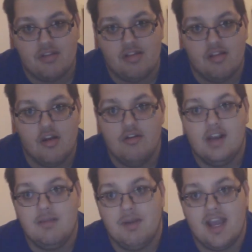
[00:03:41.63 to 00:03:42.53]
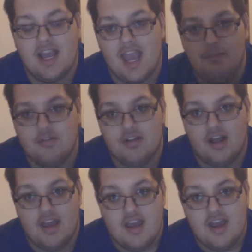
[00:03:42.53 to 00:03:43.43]
slowly being able to,
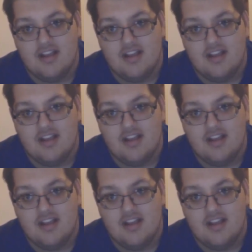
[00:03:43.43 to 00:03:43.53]
like,